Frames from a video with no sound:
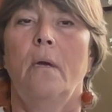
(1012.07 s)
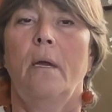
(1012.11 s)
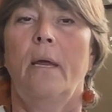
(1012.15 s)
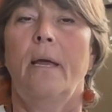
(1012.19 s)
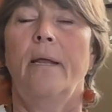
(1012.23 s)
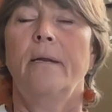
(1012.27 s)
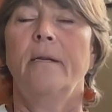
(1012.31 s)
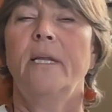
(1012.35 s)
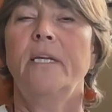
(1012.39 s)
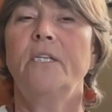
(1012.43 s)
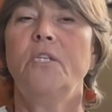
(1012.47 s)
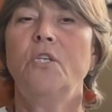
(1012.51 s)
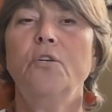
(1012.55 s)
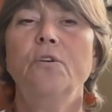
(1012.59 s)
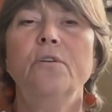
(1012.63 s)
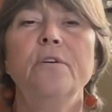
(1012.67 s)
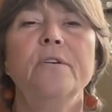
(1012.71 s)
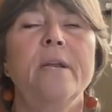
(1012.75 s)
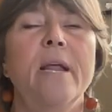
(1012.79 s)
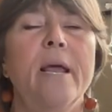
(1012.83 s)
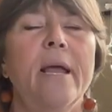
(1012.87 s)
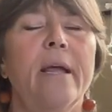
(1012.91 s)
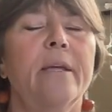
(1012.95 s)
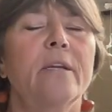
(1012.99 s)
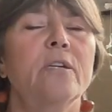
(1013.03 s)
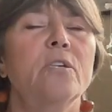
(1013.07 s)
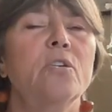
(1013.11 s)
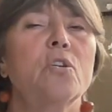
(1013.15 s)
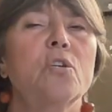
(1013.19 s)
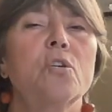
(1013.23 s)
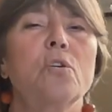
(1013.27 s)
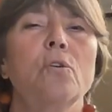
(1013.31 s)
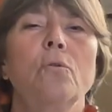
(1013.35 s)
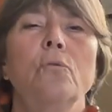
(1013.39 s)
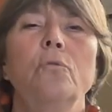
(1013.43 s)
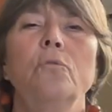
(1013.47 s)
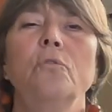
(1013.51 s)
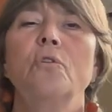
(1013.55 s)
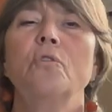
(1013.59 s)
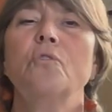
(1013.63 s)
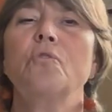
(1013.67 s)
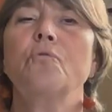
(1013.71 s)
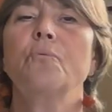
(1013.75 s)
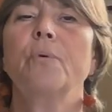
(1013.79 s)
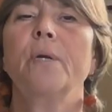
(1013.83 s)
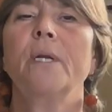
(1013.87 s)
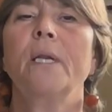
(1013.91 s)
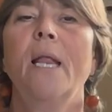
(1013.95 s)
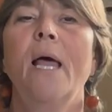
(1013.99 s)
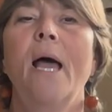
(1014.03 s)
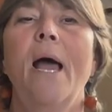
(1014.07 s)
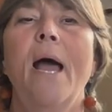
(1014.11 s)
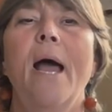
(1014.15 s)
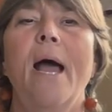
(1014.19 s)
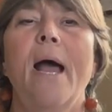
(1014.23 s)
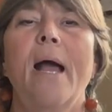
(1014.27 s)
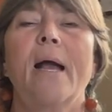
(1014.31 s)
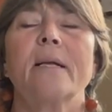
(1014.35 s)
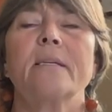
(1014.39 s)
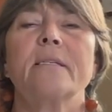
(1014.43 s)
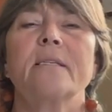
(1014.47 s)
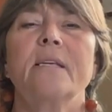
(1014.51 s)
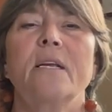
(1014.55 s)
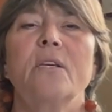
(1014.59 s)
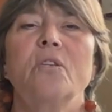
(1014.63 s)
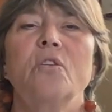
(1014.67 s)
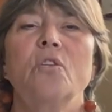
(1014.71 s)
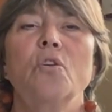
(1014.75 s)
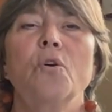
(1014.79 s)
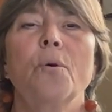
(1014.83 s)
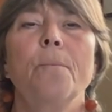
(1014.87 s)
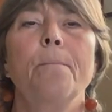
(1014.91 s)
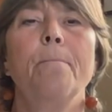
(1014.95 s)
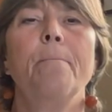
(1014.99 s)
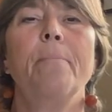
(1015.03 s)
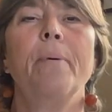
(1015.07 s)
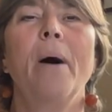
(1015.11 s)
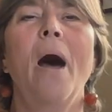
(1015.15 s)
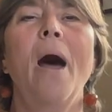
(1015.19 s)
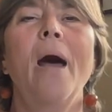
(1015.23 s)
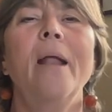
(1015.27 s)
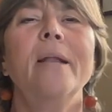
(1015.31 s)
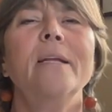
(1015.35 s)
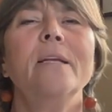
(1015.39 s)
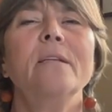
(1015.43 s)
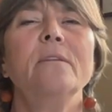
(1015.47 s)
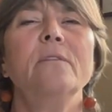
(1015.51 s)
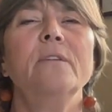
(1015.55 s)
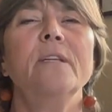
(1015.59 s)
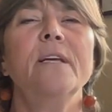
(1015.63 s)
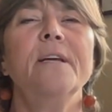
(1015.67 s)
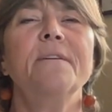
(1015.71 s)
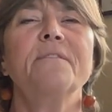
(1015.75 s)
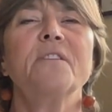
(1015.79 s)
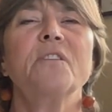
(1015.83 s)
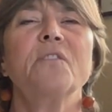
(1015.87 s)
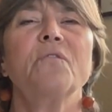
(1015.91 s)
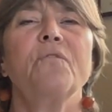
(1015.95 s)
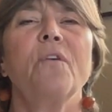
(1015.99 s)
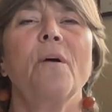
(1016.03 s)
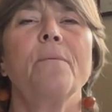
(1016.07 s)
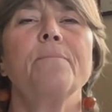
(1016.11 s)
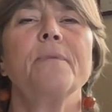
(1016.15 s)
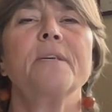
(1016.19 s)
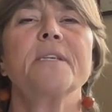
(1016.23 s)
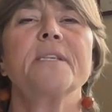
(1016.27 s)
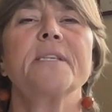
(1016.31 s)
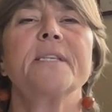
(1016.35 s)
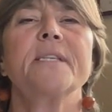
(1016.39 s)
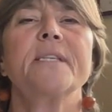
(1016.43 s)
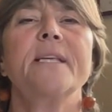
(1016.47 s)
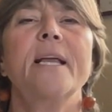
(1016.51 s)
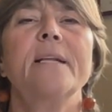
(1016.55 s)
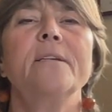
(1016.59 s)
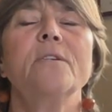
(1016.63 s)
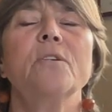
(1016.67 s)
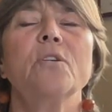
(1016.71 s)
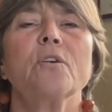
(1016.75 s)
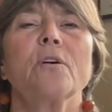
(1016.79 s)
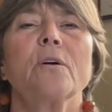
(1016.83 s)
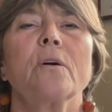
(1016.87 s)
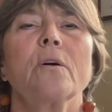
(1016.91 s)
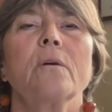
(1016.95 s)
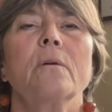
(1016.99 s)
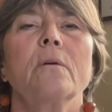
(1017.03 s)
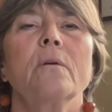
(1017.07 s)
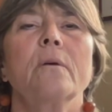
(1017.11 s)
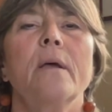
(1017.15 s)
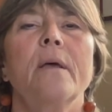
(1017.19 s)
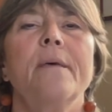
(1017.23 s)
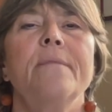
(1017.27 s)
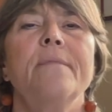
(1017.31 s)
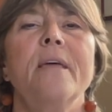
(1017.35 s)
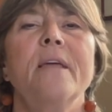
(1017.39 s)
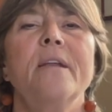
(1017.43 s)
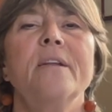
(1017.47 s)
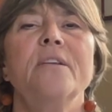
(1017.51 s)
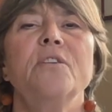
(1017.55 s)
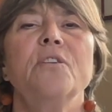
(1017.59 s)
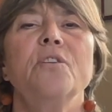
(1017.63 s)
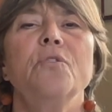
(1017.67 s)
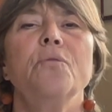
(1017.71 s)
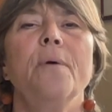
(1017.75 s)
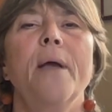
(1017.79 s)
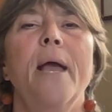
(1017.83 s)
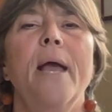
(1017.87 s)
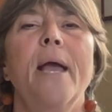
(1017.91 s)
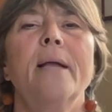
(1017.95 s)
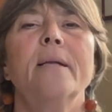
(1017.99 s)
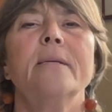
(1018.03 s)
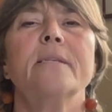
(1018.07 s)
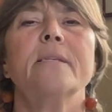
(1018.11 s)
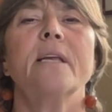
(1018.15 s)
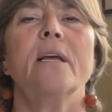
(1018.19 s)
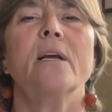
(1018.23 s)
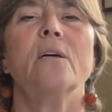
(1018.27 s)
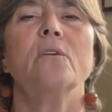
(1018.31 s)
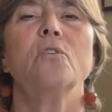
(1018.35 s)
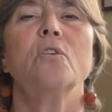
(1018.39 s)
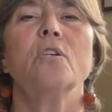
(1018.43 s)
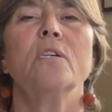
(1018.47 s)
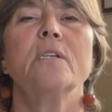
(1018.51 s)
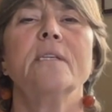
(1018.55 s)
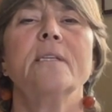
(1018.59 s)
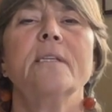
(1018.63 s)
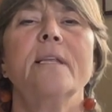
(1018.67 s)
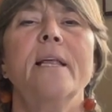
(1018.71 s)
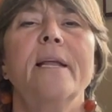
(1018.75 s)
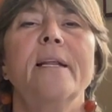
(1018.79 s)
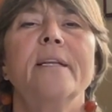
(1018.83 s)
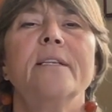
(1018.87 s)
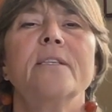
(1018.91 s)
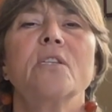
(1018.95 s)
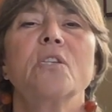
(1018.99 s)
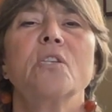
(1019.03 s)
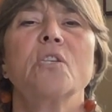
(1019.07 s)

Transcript: And let your neck and shoulders relax as your body lifts from the center. And then as you exhale, just let it